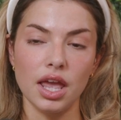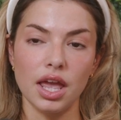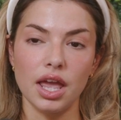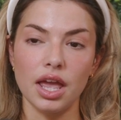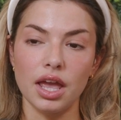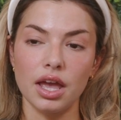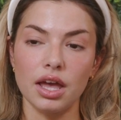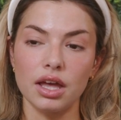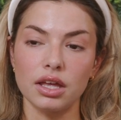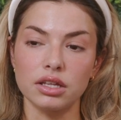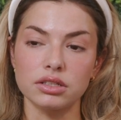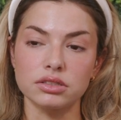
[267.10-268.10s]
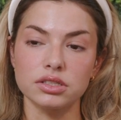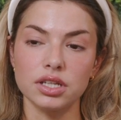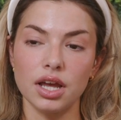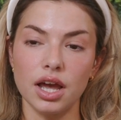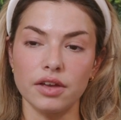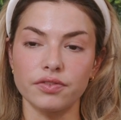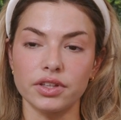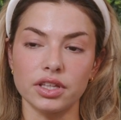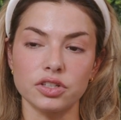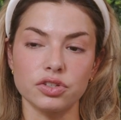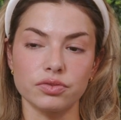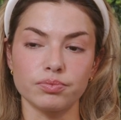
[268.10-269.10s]
And I feel
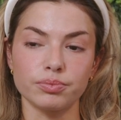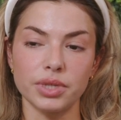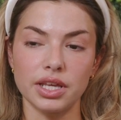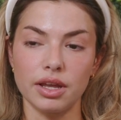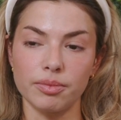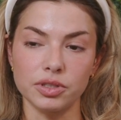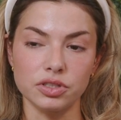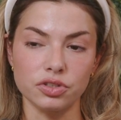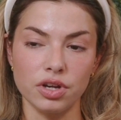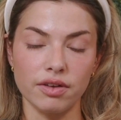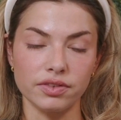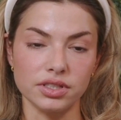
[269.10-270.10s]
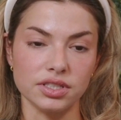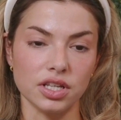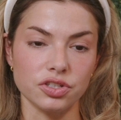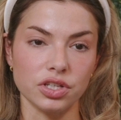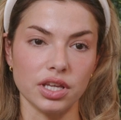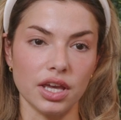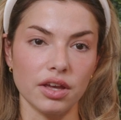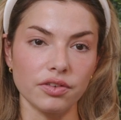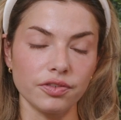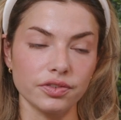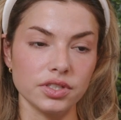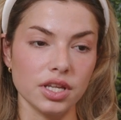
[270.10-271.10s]
like tr- being able to travel is such a
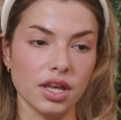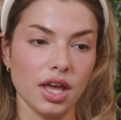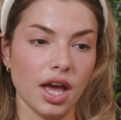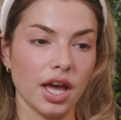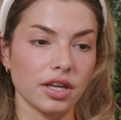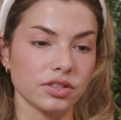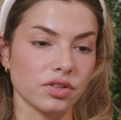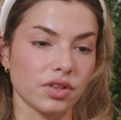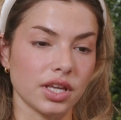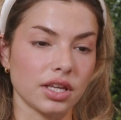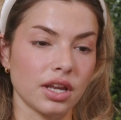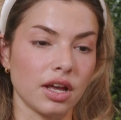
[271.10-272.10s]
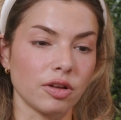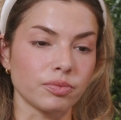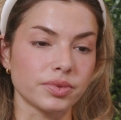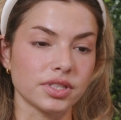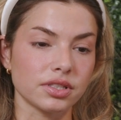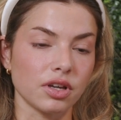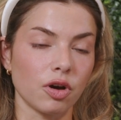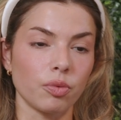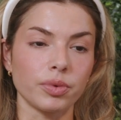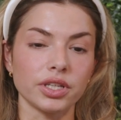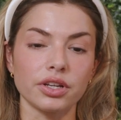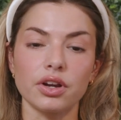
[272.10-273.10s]
gift. I also think it helps
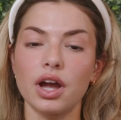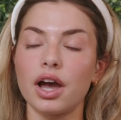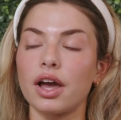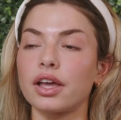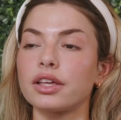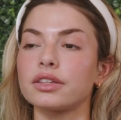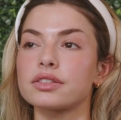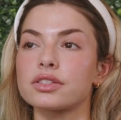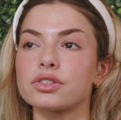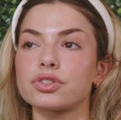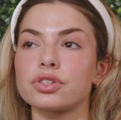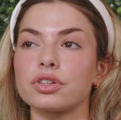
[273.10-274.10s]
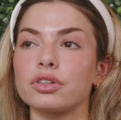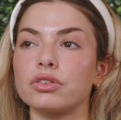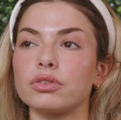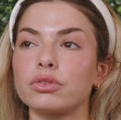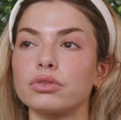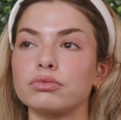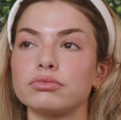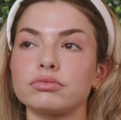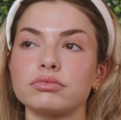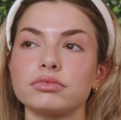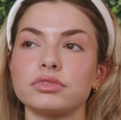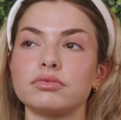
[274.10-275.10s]
open your eyes to
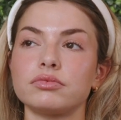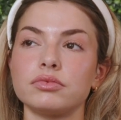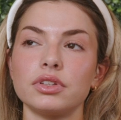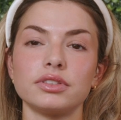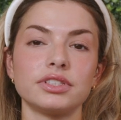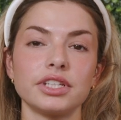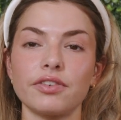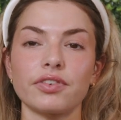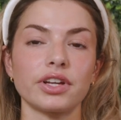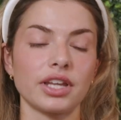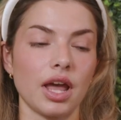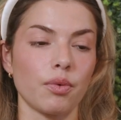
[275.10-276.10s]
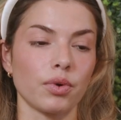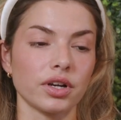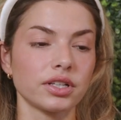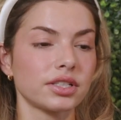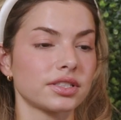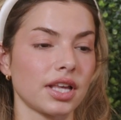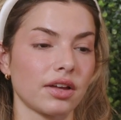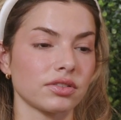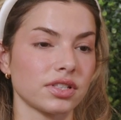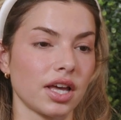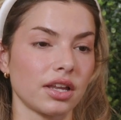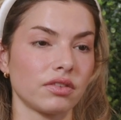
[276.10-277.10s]
different networks
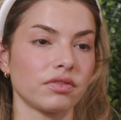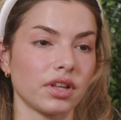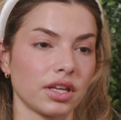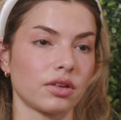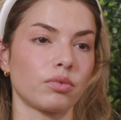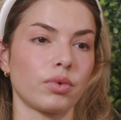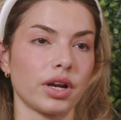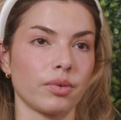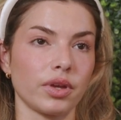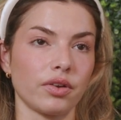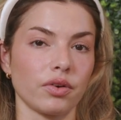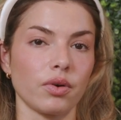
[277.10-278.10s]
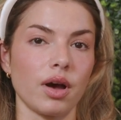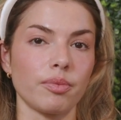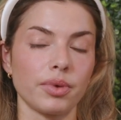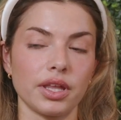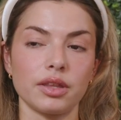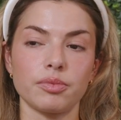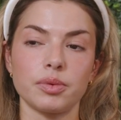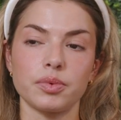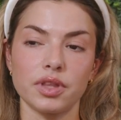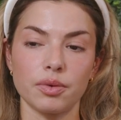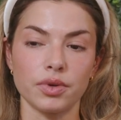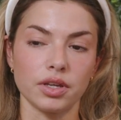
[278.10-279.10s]
outside of like where we grew up and the people
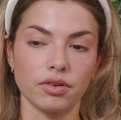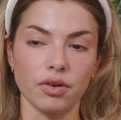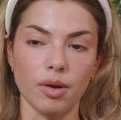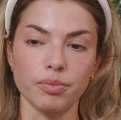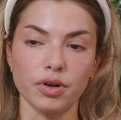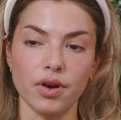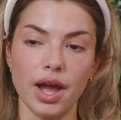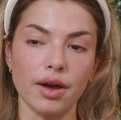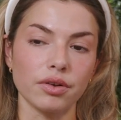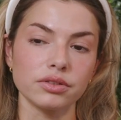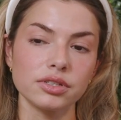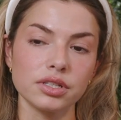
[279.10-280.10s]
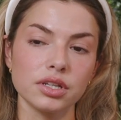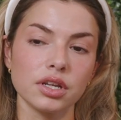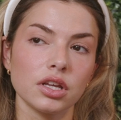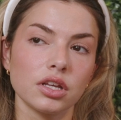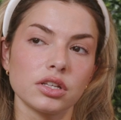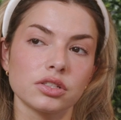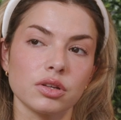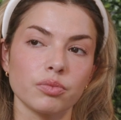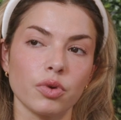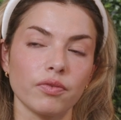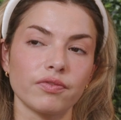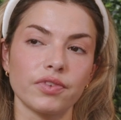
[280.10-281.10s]
that we grew up around. So I'm
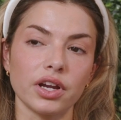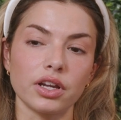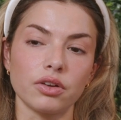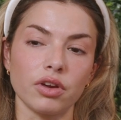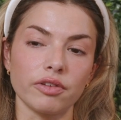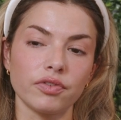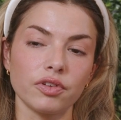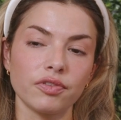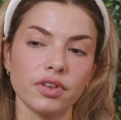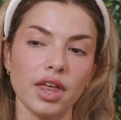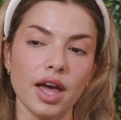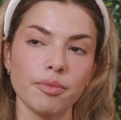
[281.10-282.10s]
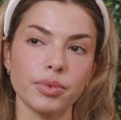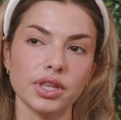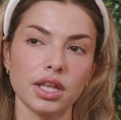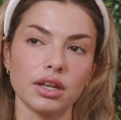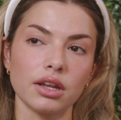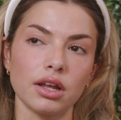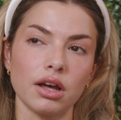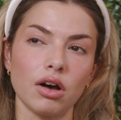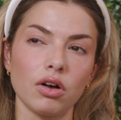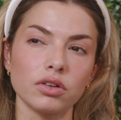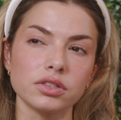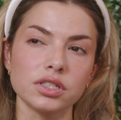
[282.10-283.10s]
gr- very grateful for that. But then
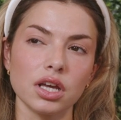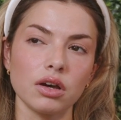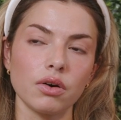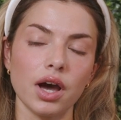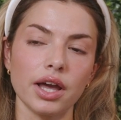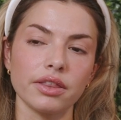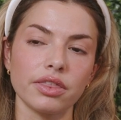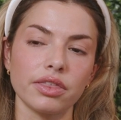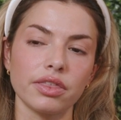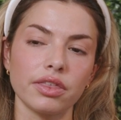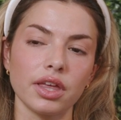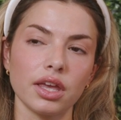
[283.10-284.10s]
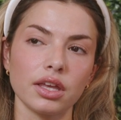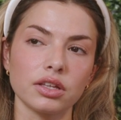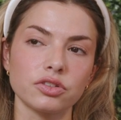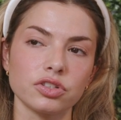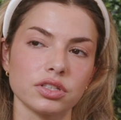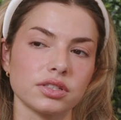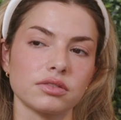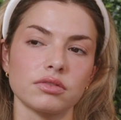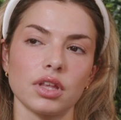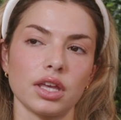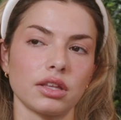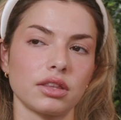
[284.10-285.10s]
also, I think just
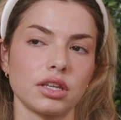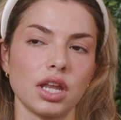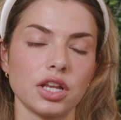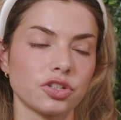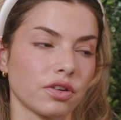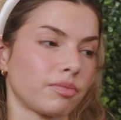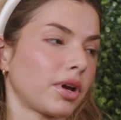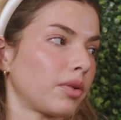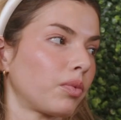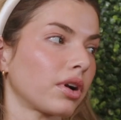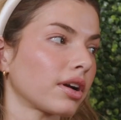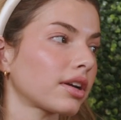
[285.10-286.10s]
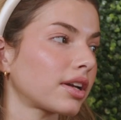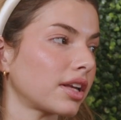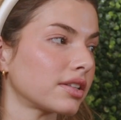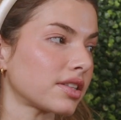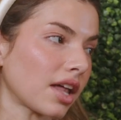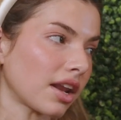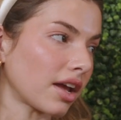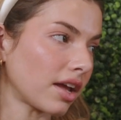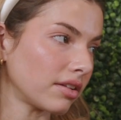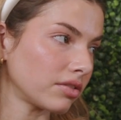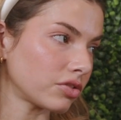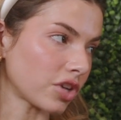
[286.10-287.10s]
like the nature of my work is that I
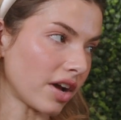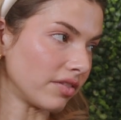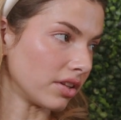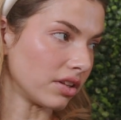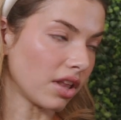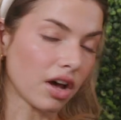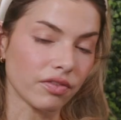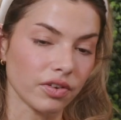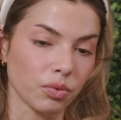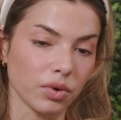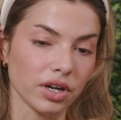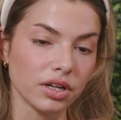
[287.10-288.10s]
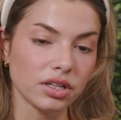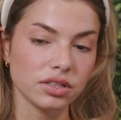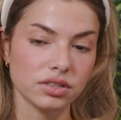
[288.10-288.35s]
travel a lot for work.